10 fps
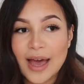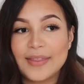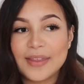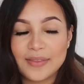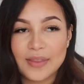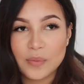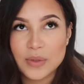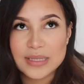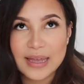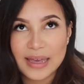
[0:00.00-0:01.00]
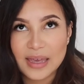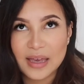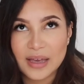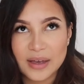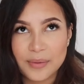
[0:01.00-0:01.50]
and then there was like
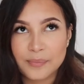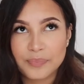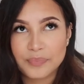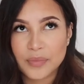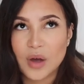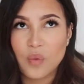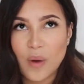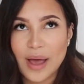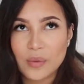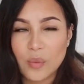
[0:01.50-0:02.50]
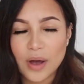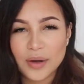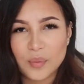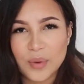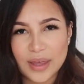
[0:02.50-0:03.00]
a white
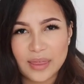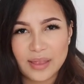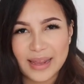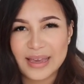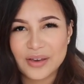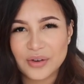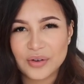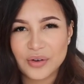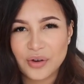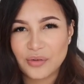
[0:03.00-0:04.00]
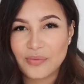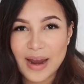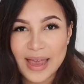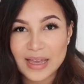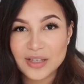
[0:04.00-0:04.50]
one with like
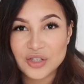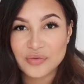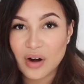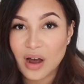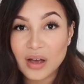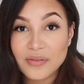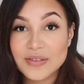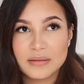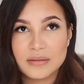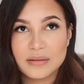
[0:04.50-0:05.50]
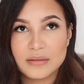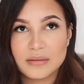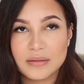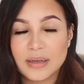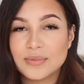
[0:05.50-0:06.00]
gray giraffes.
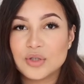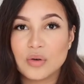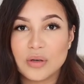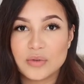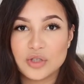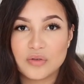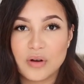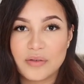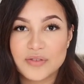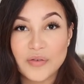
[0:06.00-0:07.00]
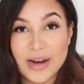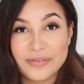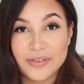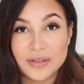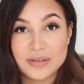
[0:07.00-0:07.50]
I'm sure it was giraffes or
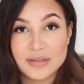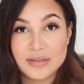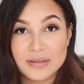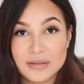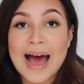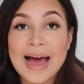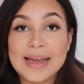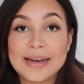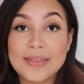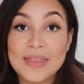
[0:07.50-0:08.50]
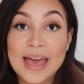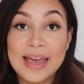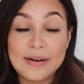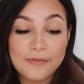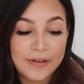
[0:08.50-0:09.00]
elephants. And
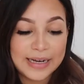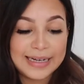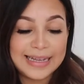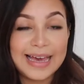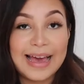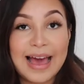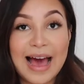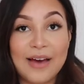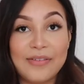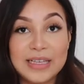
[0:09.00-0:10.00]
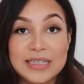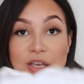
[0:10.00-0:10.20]
then finally I have his